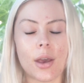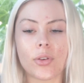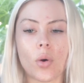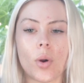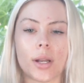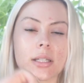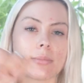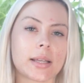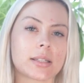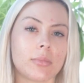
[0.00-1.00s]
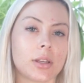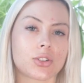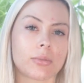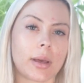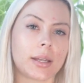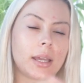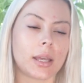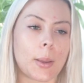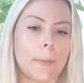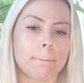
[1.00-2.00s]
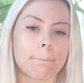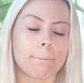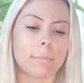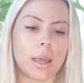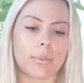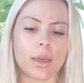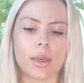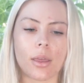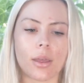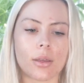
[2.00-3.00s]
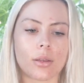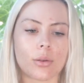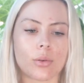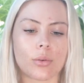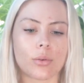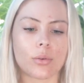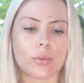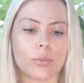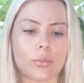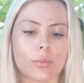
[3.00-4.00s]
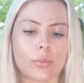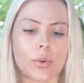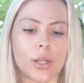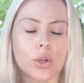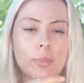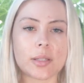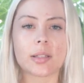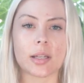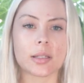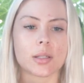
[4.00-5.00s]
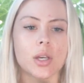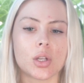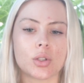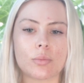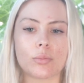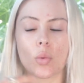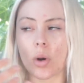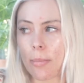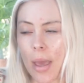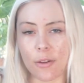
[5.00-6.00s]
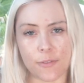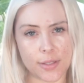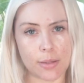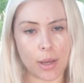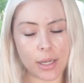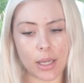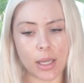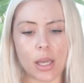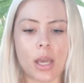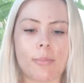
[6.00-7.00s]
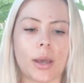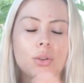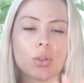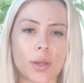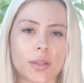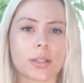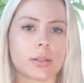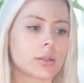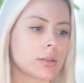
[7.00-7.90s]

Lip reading: If you're wanting to make some extra money, maybe in your business, you want to manifest the money, but you're doing this.